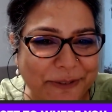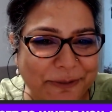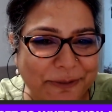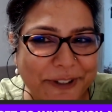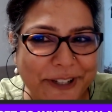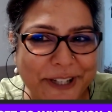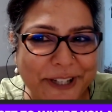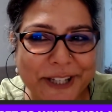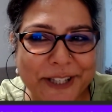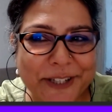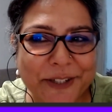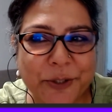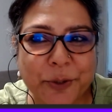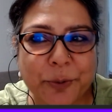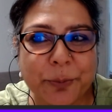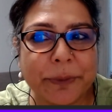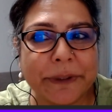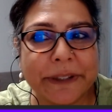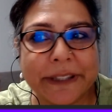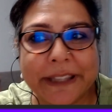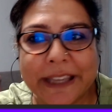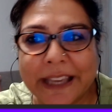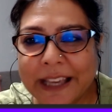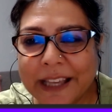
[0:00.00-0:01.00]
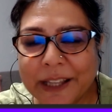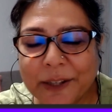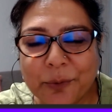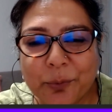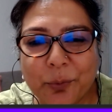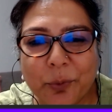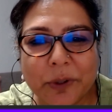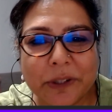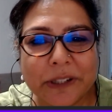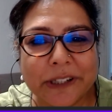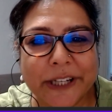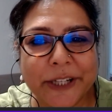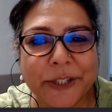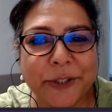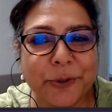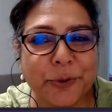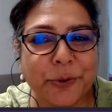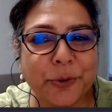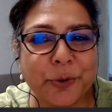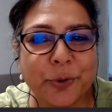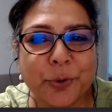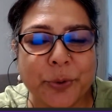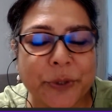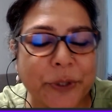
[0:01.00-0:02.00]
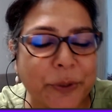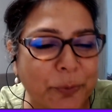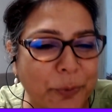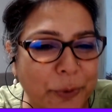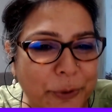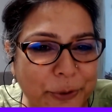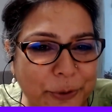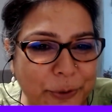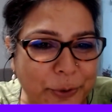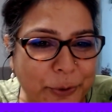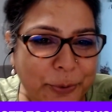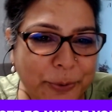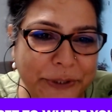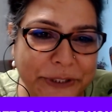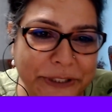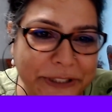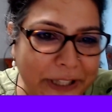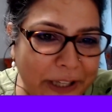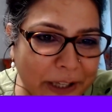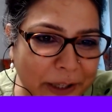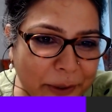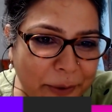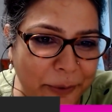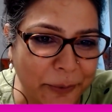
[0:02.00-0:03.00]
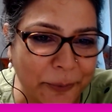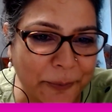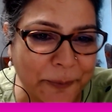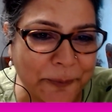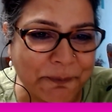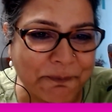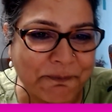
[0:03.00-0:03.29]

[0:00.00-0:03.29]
where you began, what led you to doing what you're doing now.